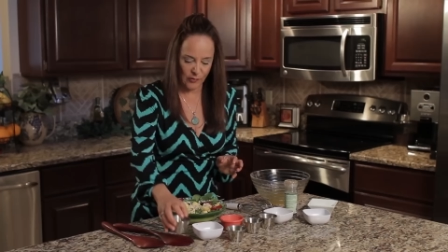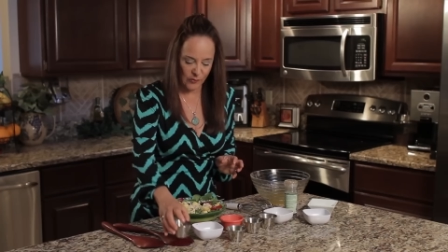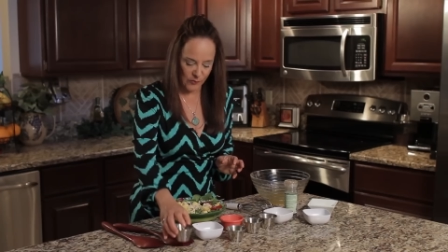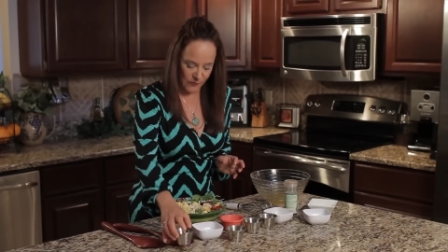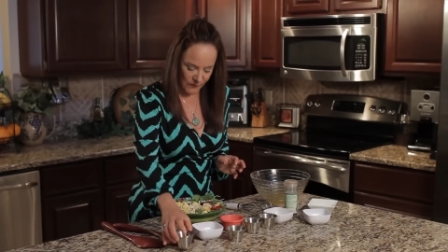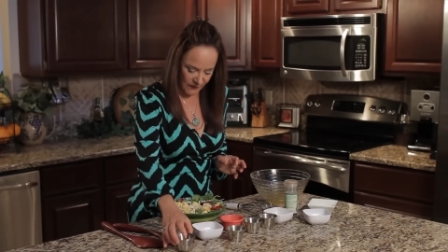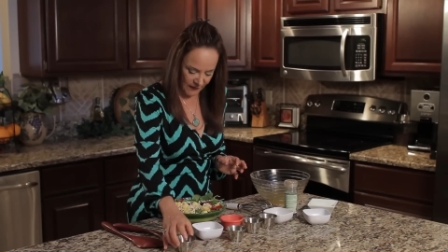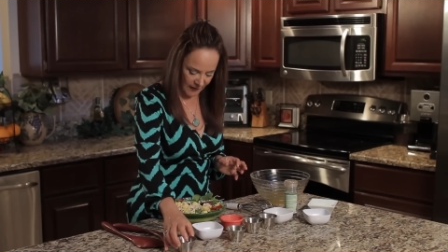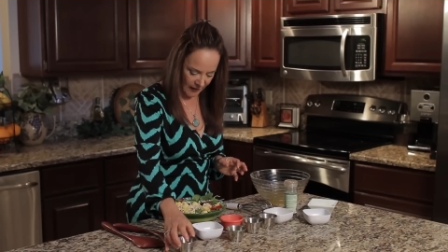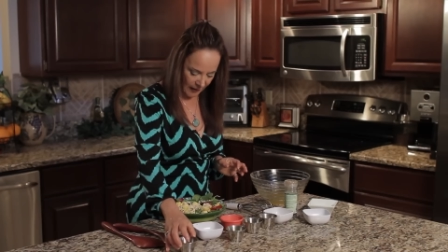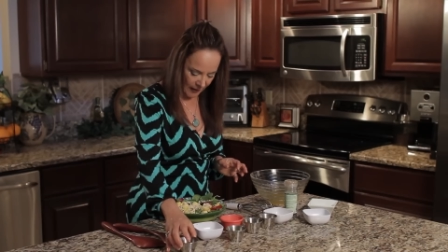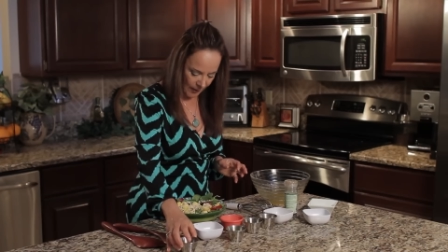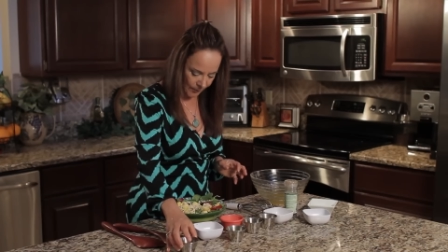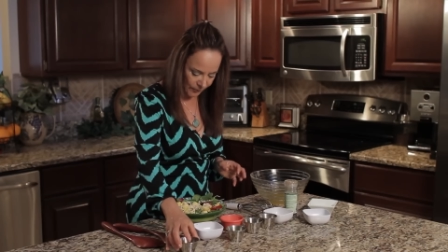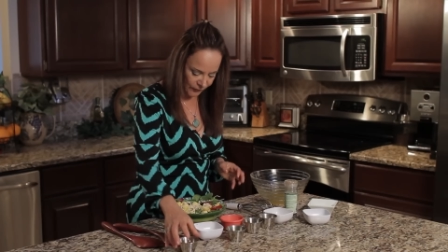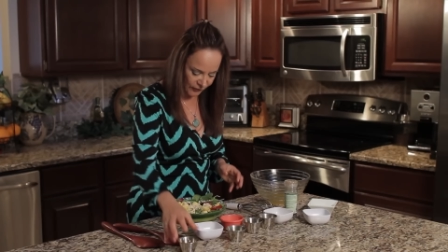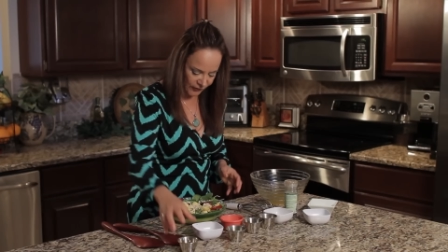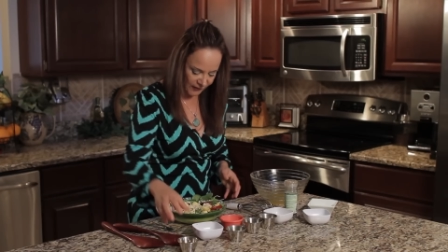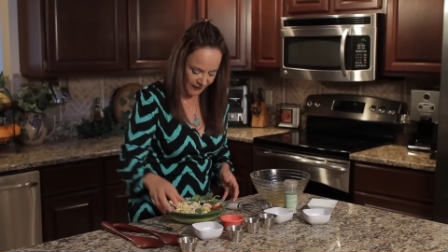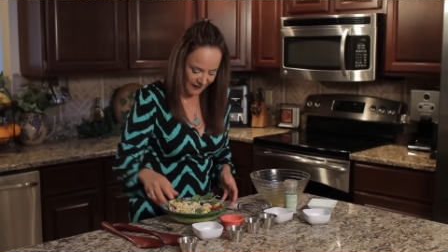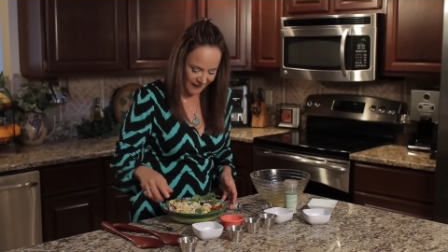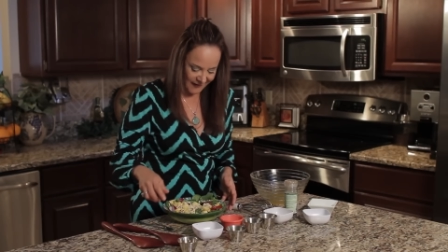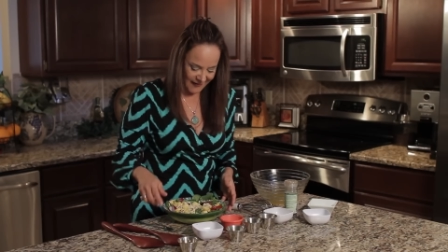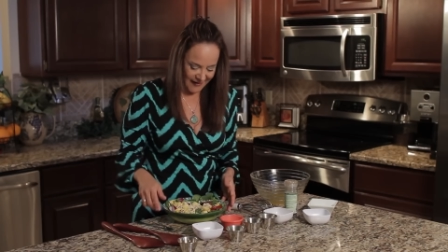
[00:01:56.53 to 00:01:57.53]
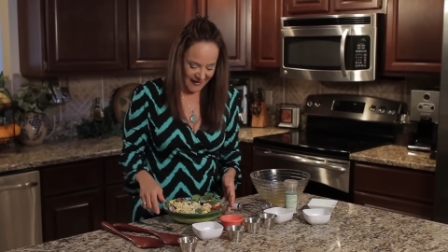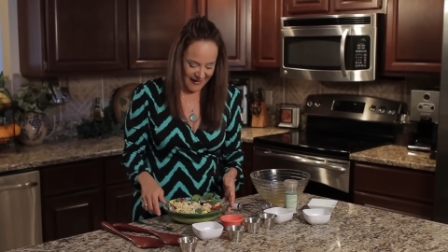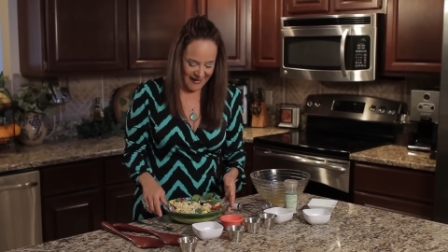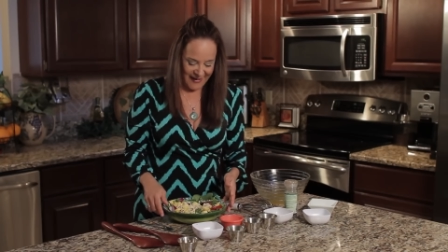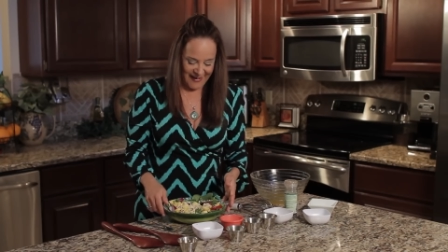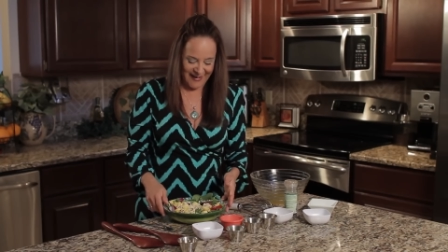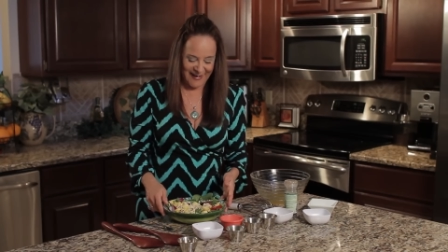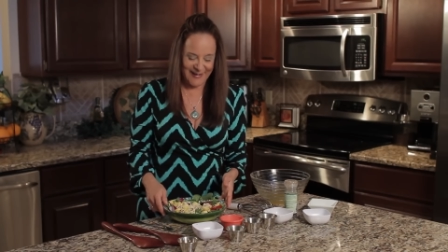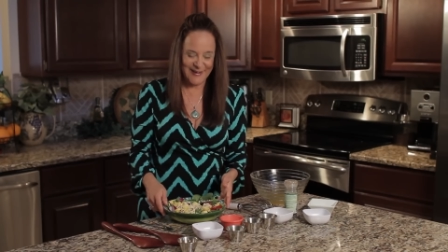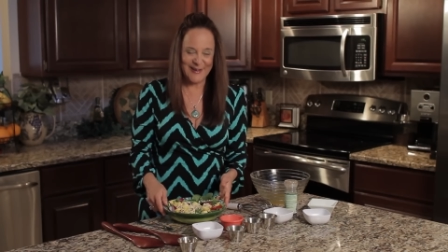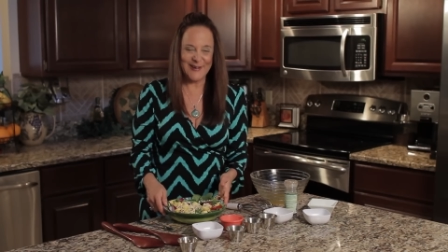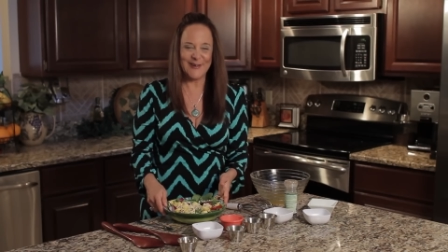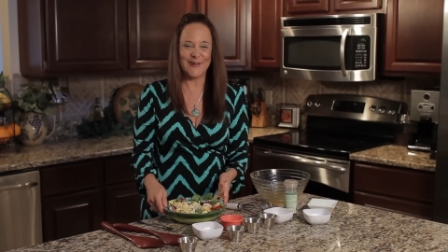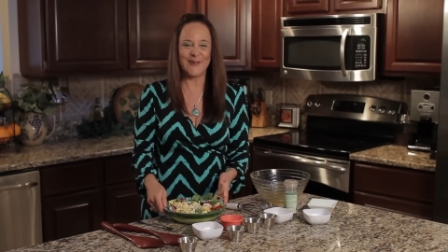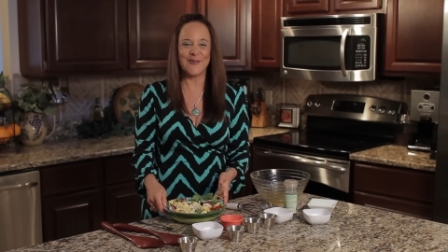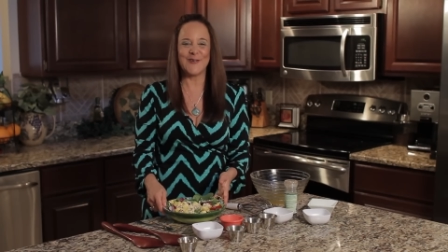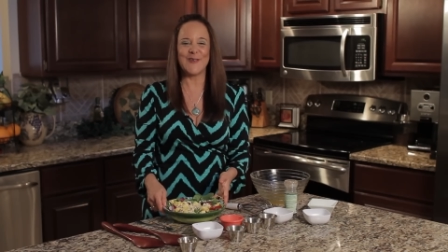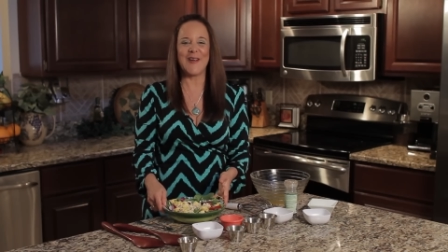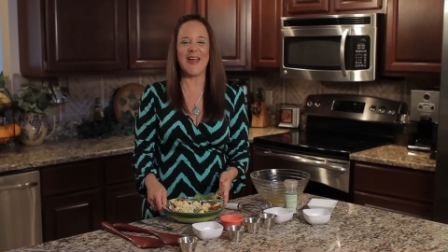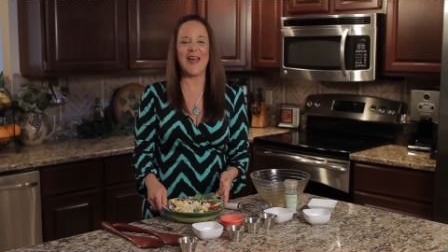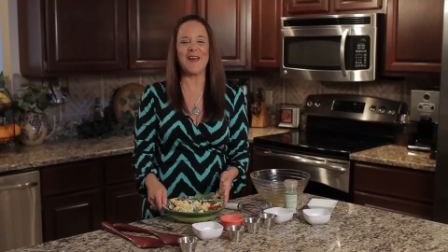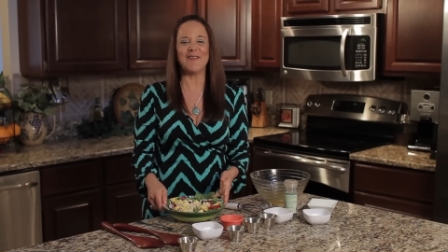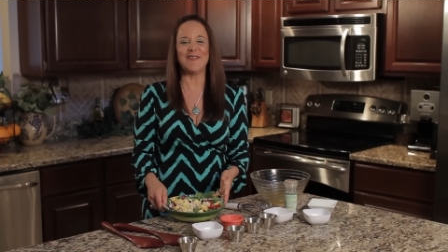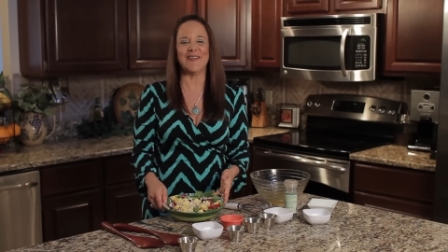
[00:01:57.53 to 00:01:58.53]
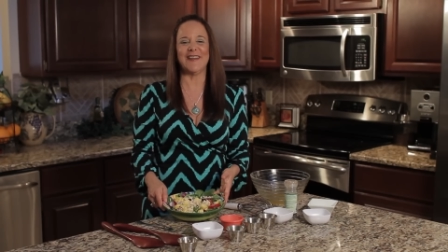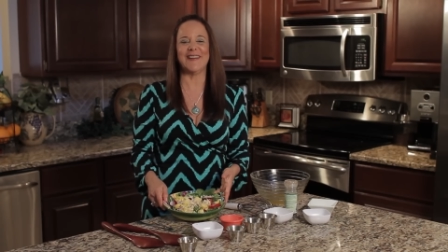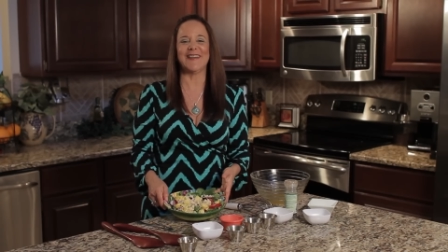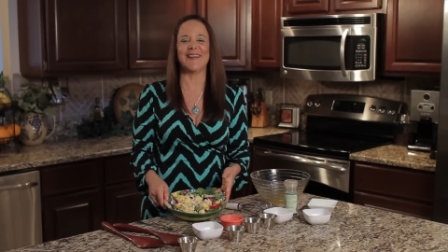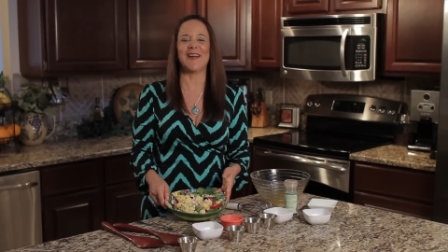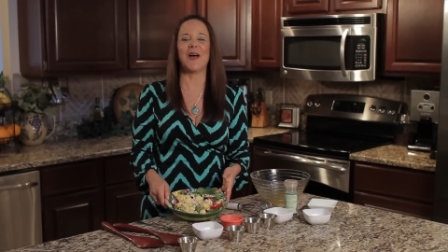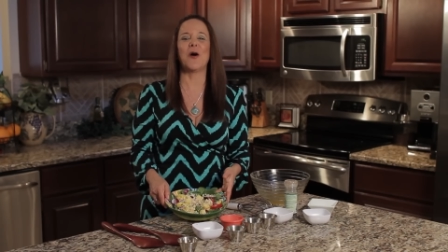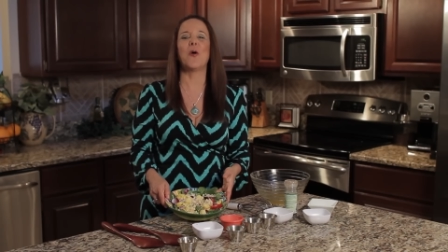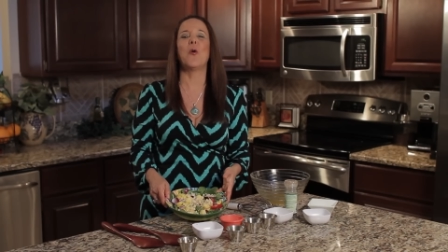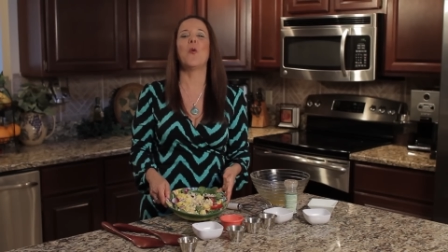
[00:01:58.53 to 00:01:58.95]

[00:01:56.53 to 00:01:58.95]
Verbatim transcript: you the option. And here you have it, a